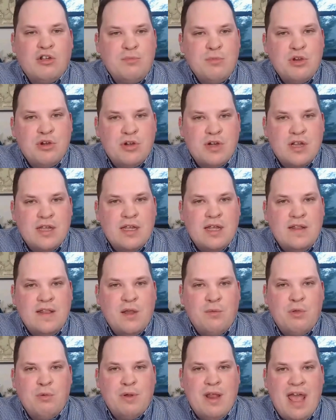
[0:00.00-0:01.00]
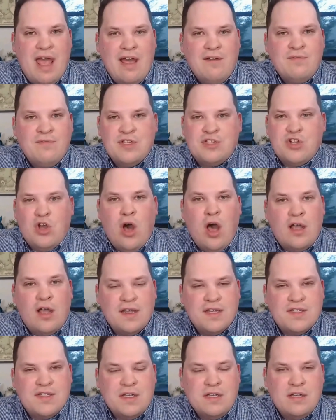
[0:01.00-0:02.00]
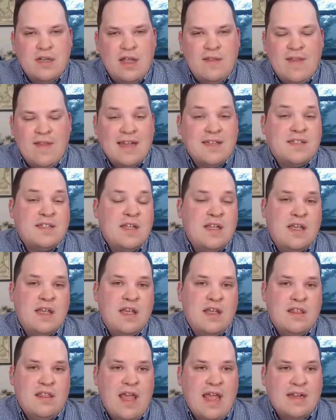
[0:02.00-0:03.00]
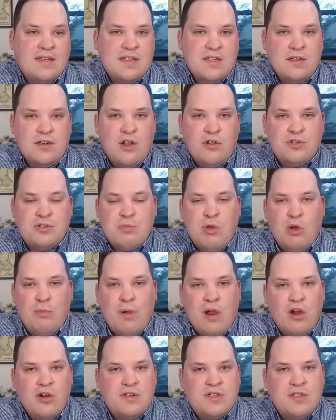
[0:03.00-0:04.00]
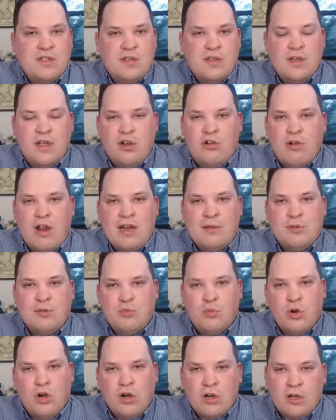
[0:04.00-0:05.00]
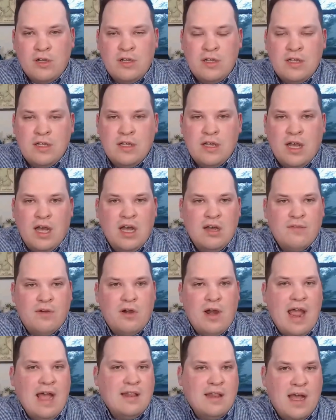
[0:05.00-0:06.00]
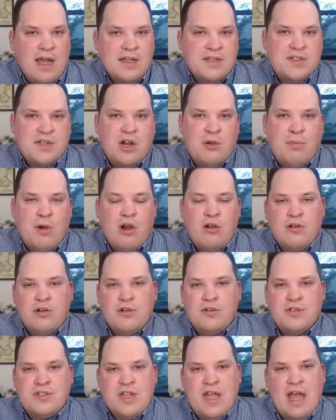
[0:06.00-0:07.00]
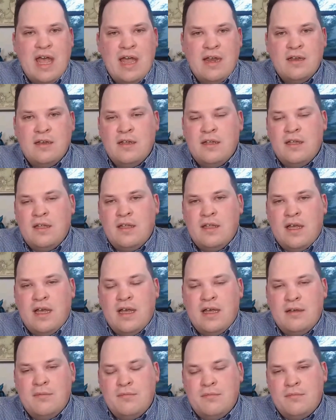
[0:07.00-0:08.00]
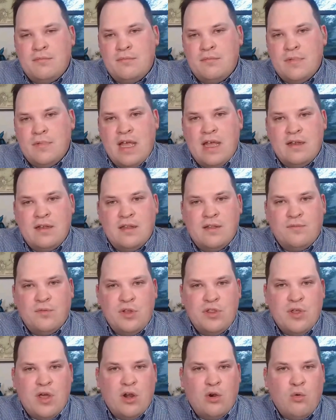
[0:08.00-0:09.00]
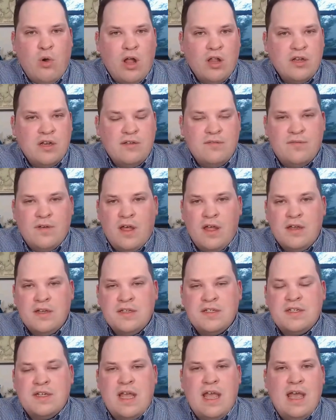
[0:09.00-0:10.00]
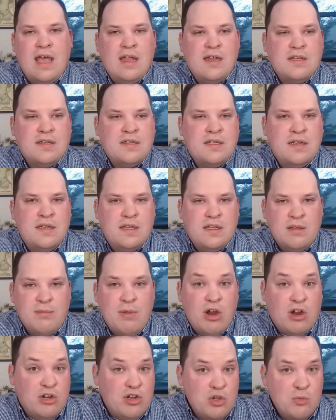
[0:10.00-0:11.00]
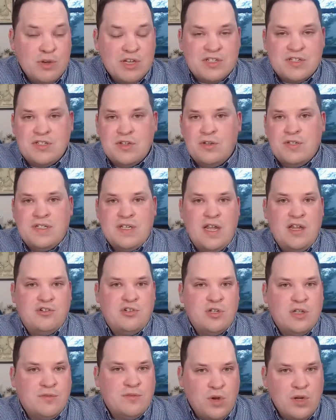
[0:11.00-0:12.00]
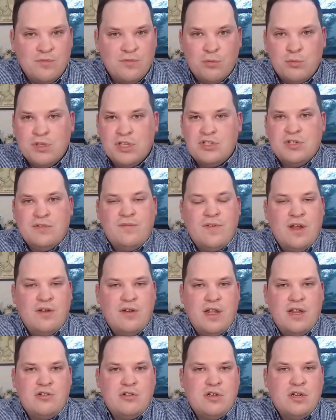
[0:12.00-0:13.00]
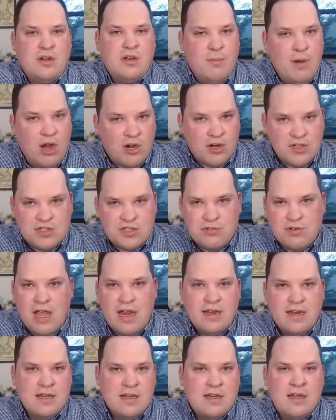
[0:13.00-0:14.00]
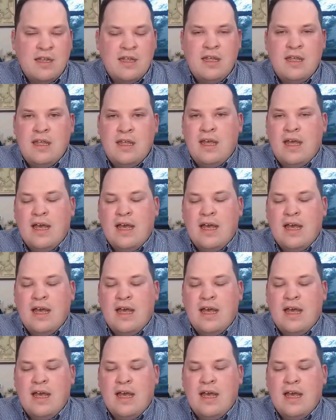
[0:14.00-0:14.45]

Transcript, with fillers: our community and that we would have this caucus. And, and that's thanks in no small part to the incredible work of our allies and our partners at, um, at the Free Thought Equality Fund and the American Humanist Association, the Freedom from Religion Foundation, and Americans United,